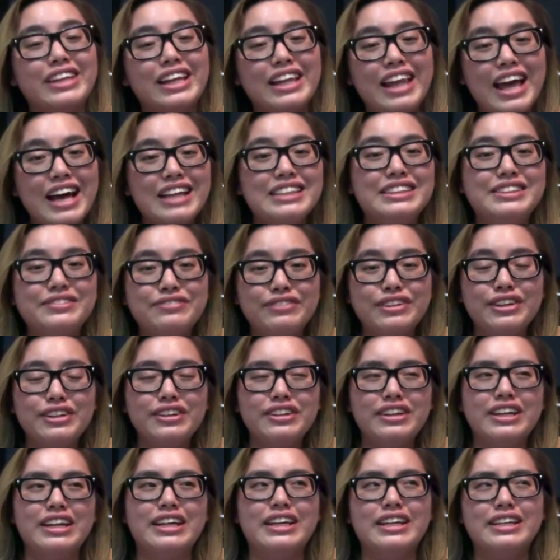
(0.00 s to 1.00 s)
the last
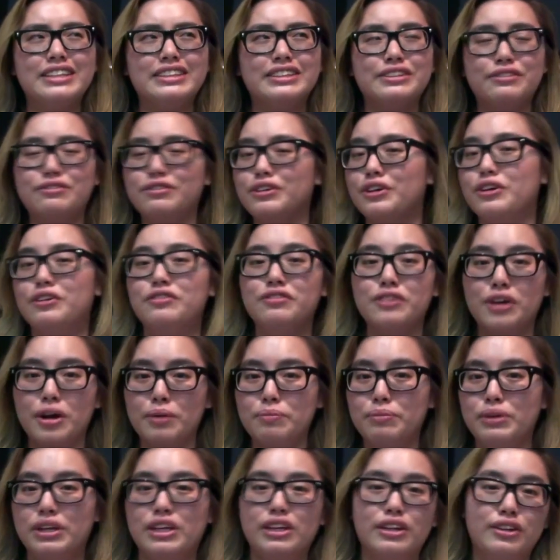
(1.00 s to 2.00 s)
fear is the fear of
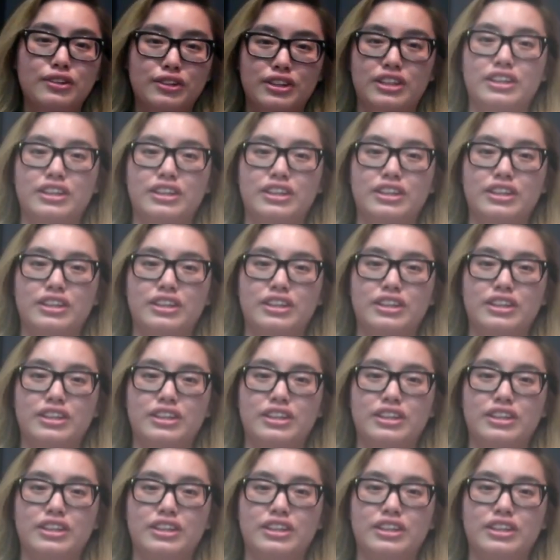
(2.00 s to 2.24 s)
not being good